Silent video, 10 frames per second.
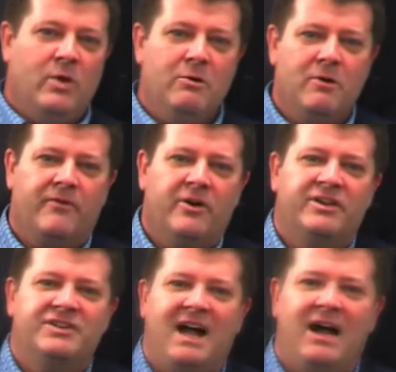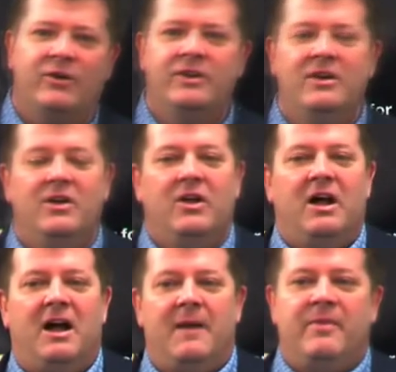We were referred a child.
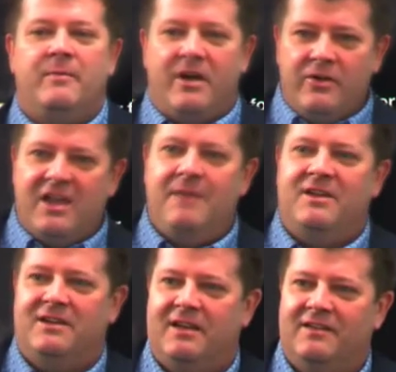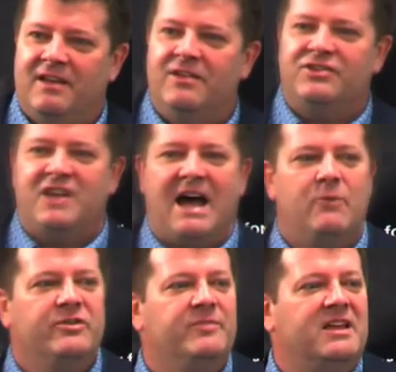The mother came in and said this
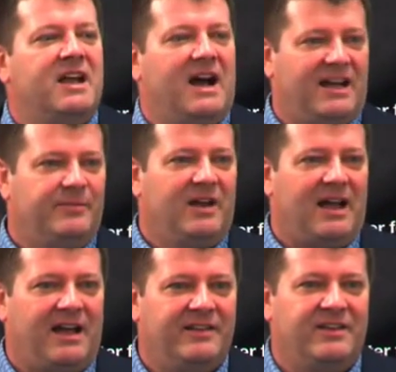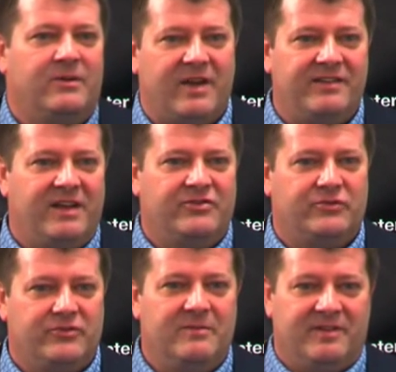child was being hospitalized in a
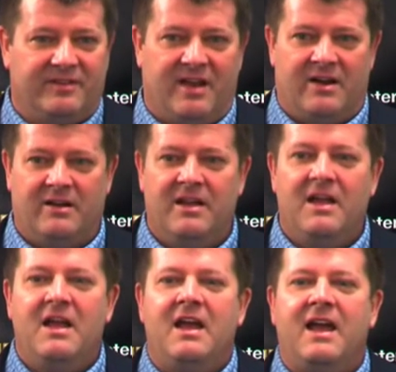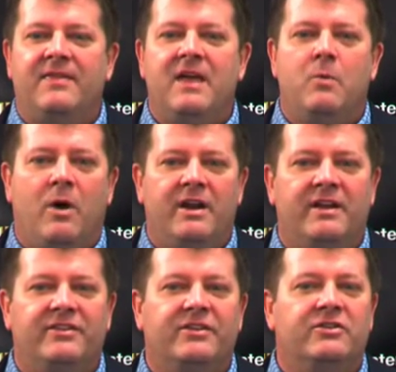residential treatment center, and they
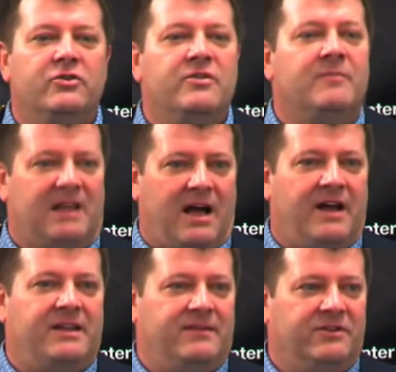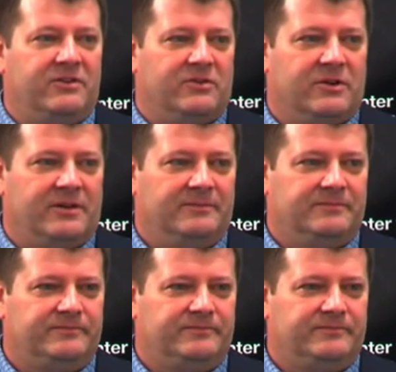wanted us to do the Milan inventory.